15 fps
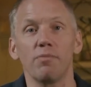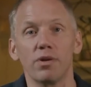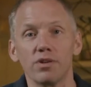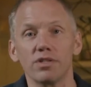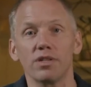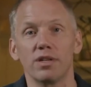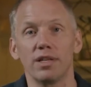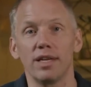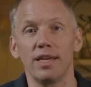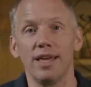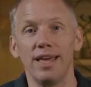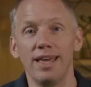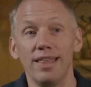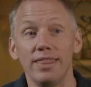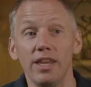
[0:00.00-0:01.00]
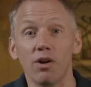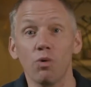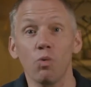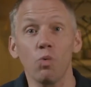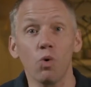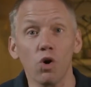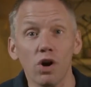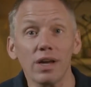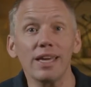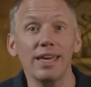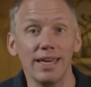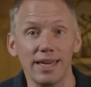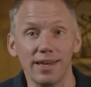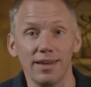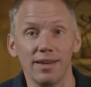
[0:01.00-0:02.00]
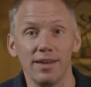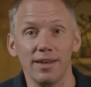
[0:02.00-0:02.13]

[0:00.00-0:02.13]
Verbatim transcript: personally. They're working